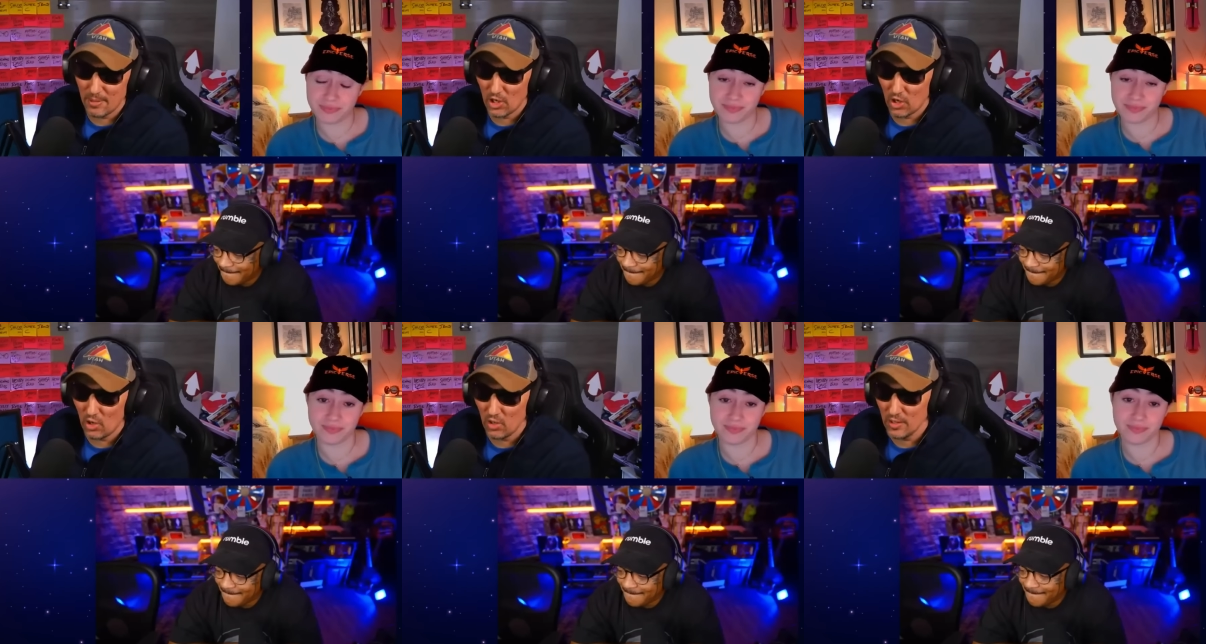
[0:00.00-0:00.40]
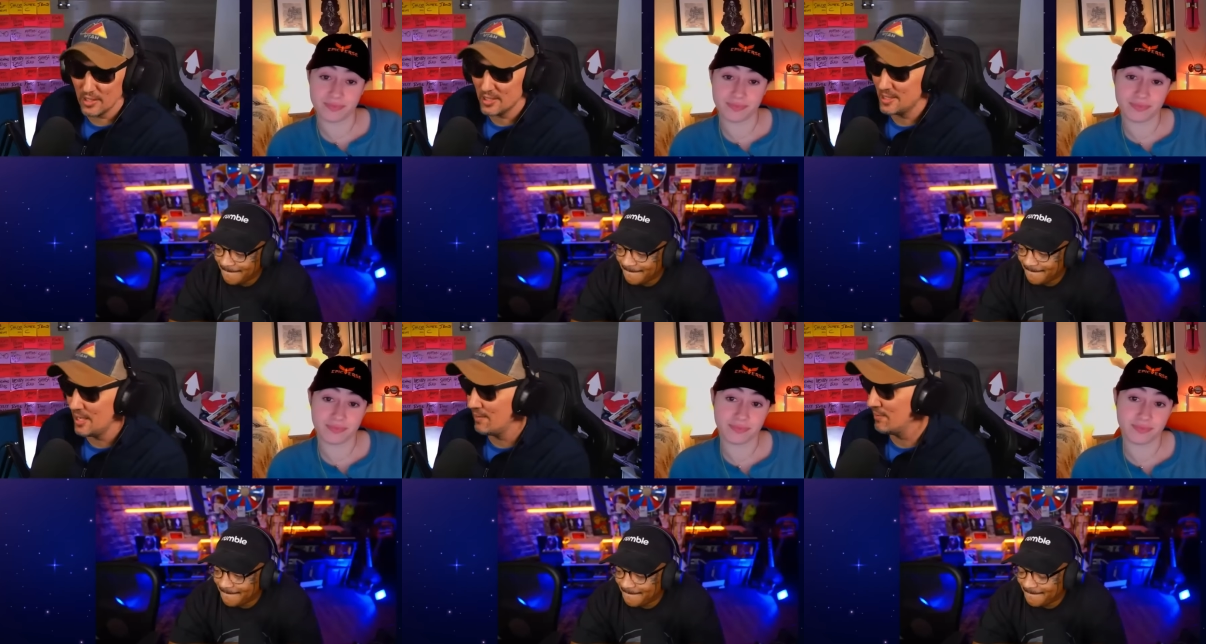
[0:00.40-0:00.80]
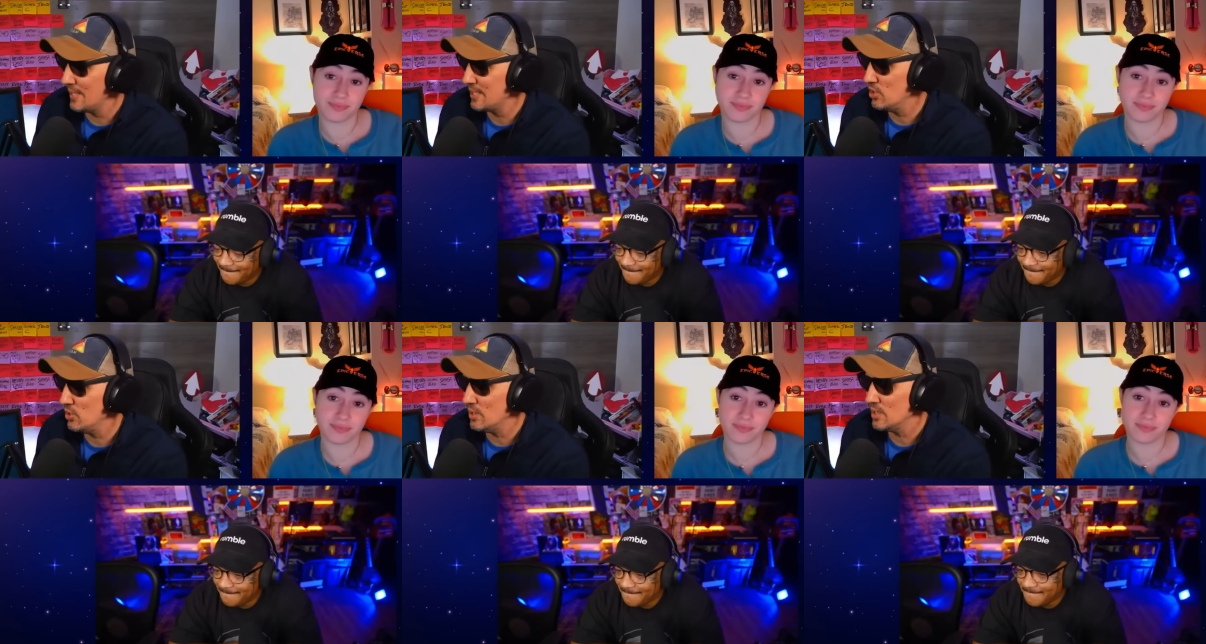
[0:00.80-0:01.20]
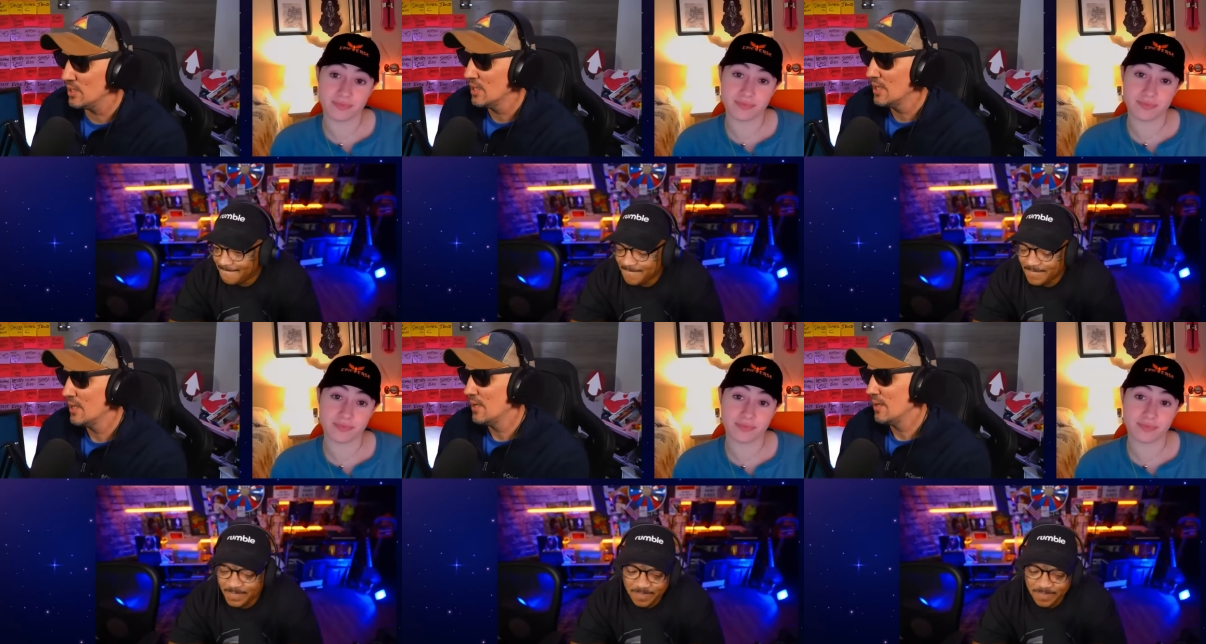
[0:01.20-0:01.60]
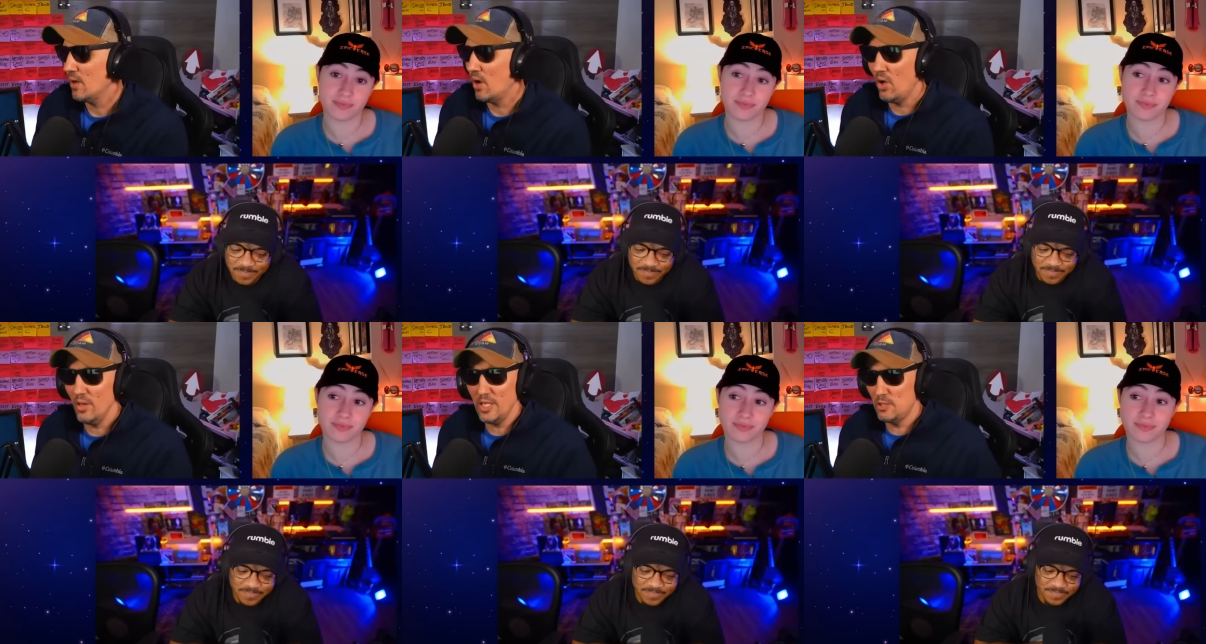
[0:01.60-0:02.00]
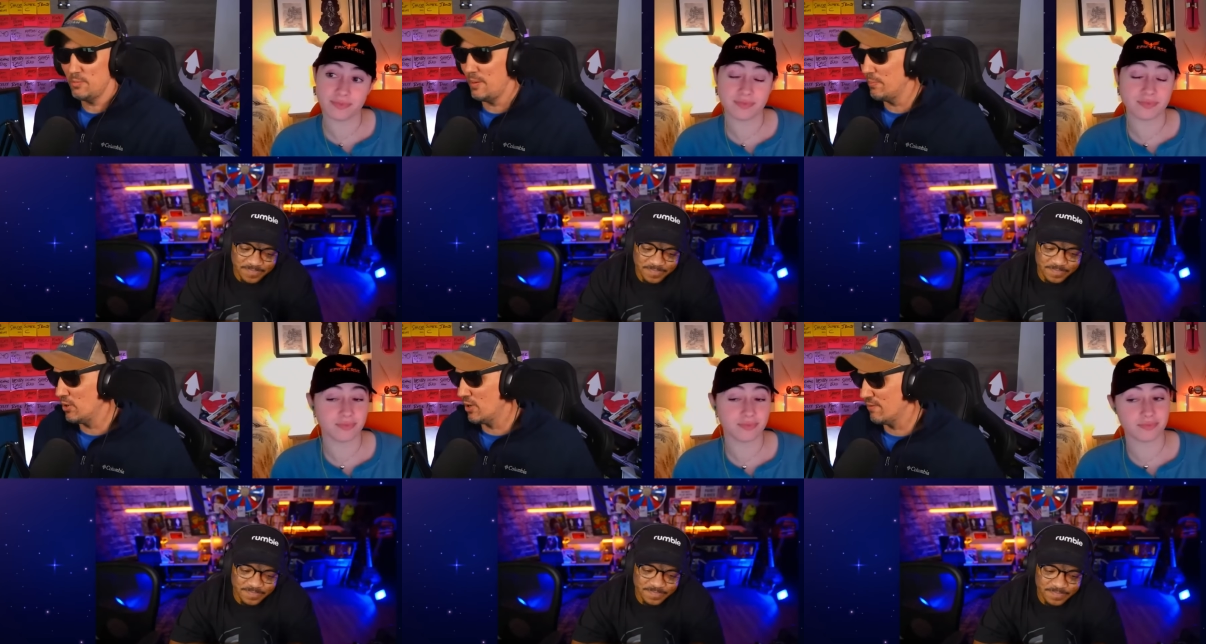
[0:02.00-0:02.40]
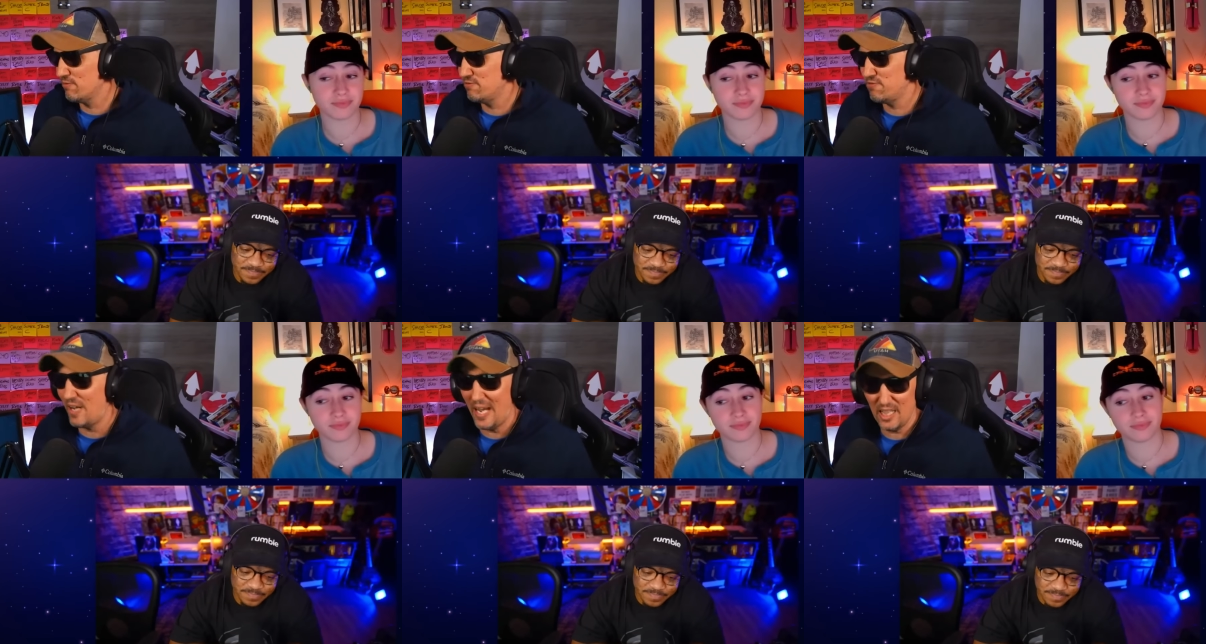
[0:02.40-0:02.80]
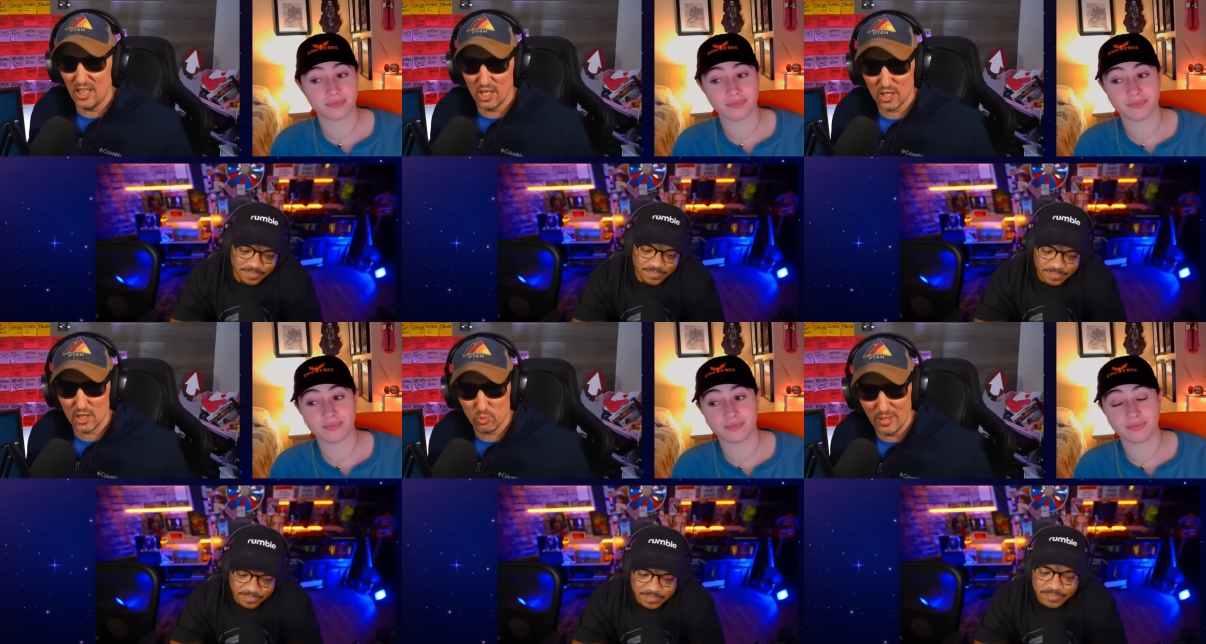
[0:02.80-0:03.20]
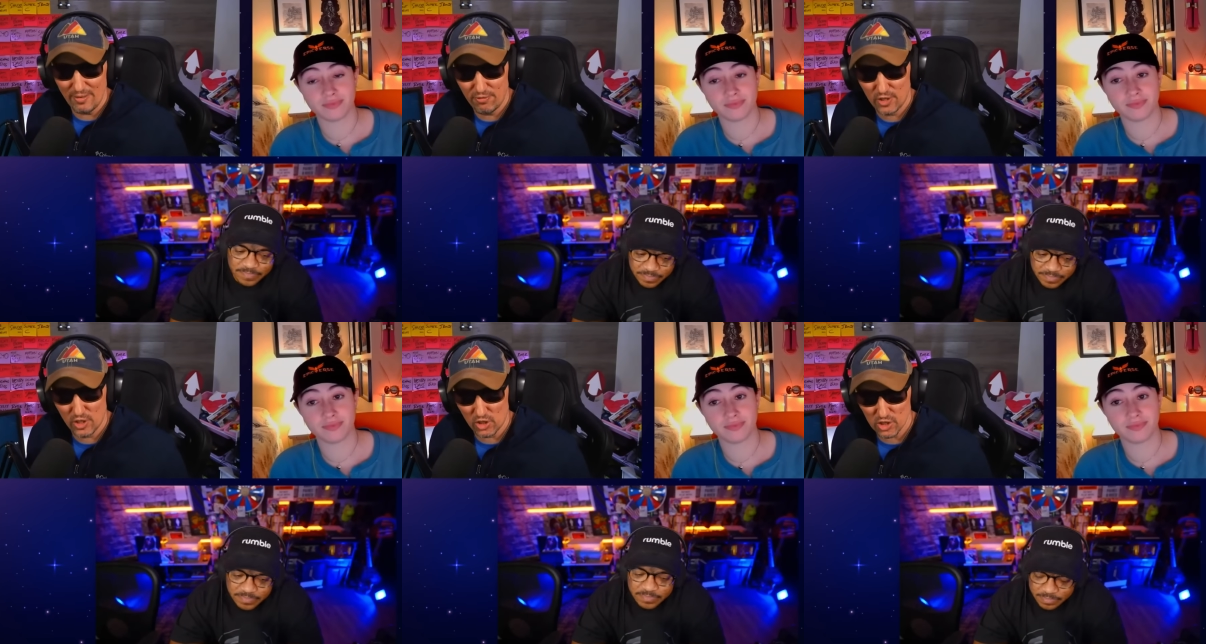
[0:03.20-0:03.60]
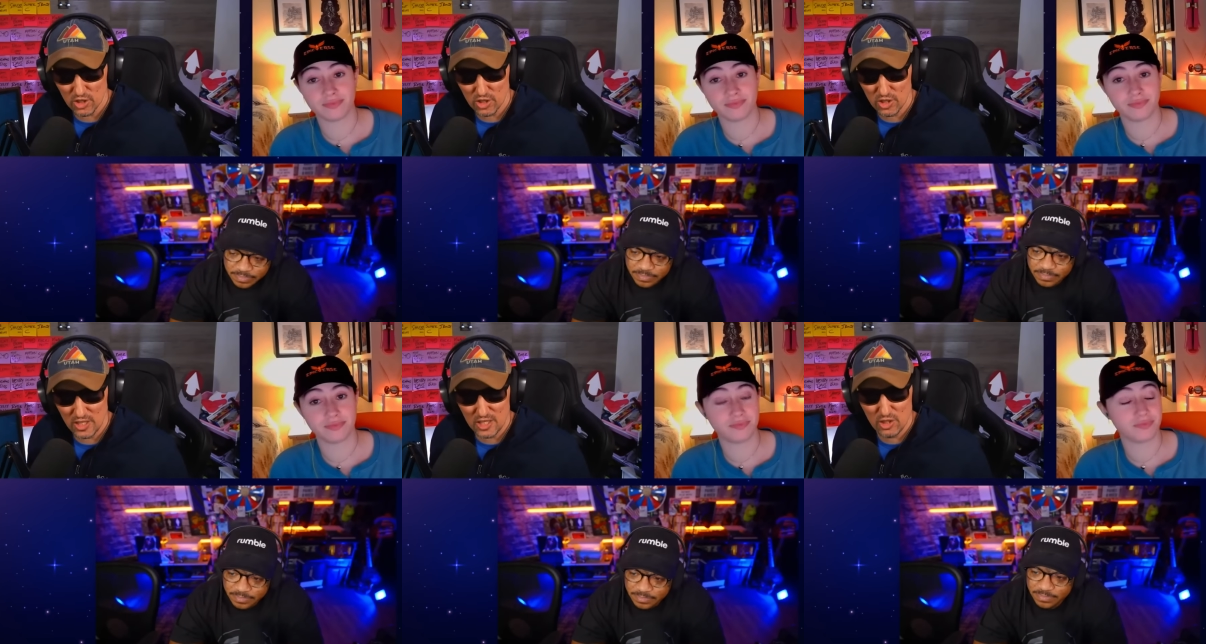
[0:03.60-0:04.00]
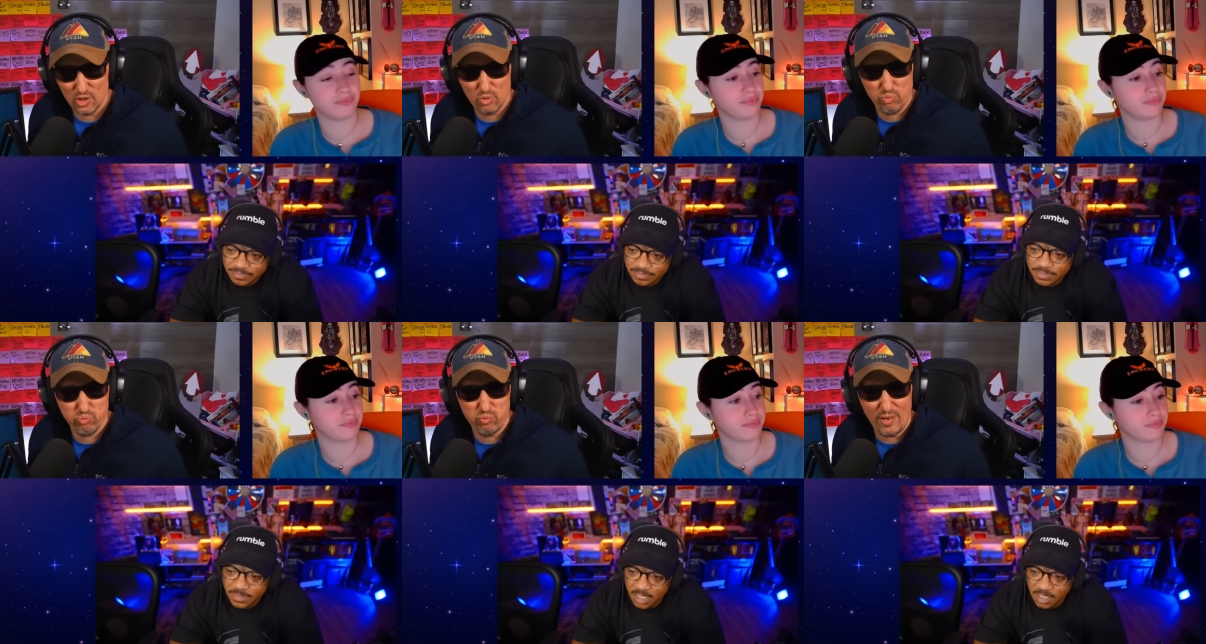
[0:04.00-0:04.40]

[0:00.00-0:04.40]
Speaker 1: about all this stuff. Like you can, all these people are violent grifters. These, yeah.